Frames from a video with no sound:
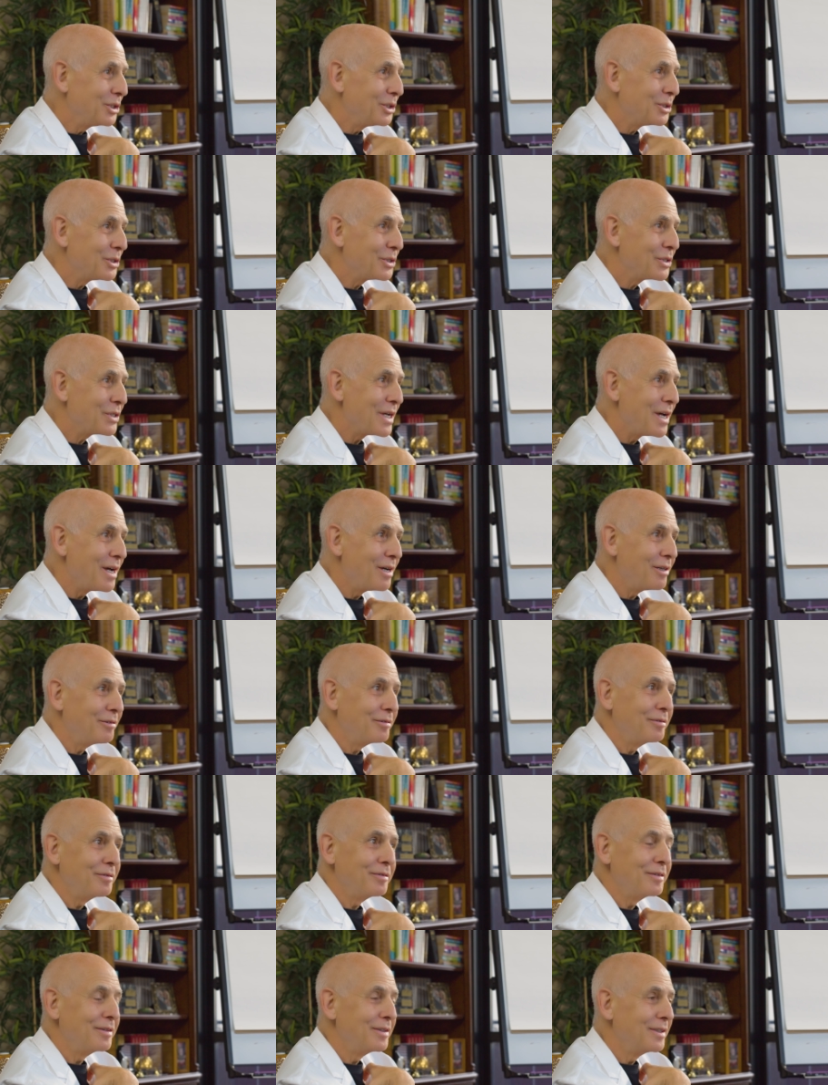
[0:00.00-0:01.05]
to yourself,
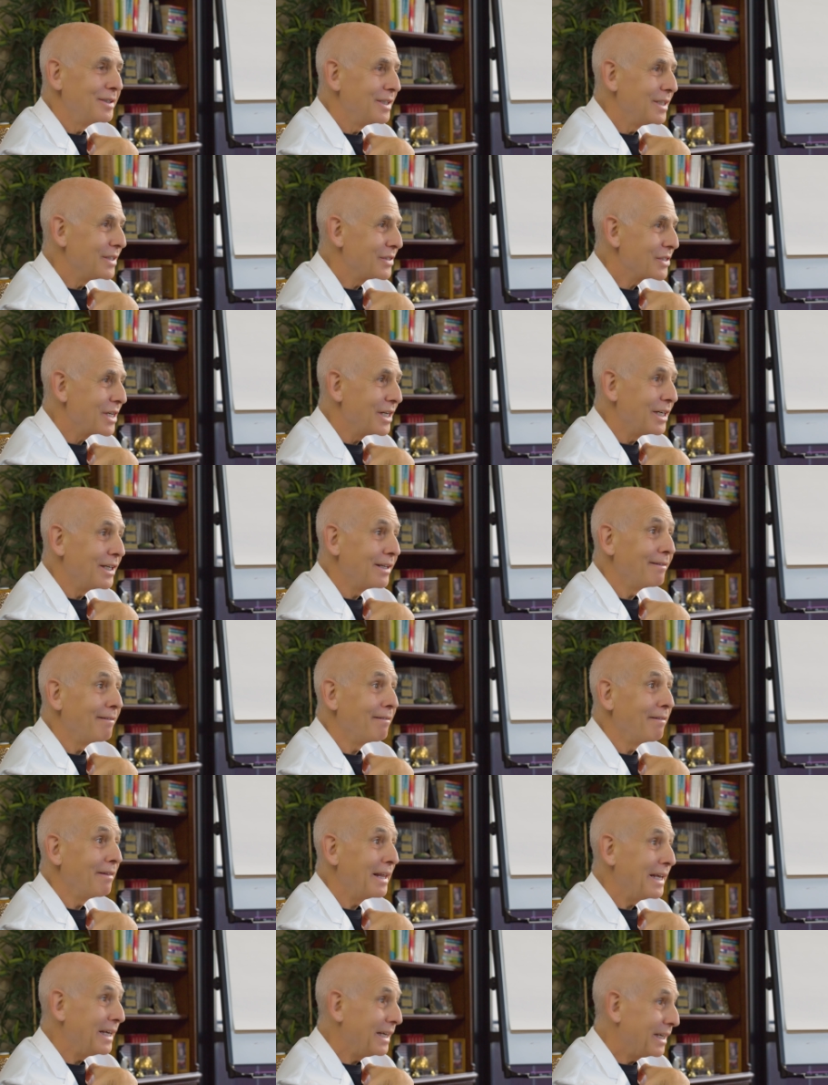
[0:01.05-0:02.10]
it's going to
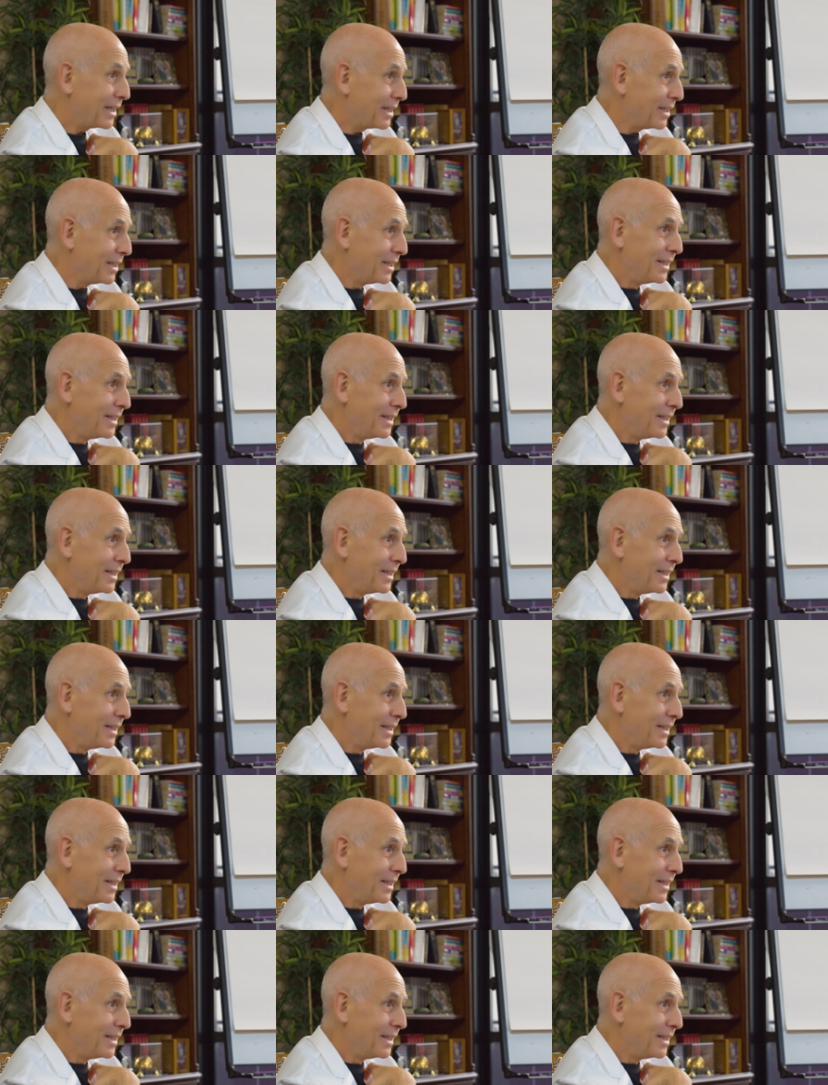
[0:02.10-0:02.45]
leak.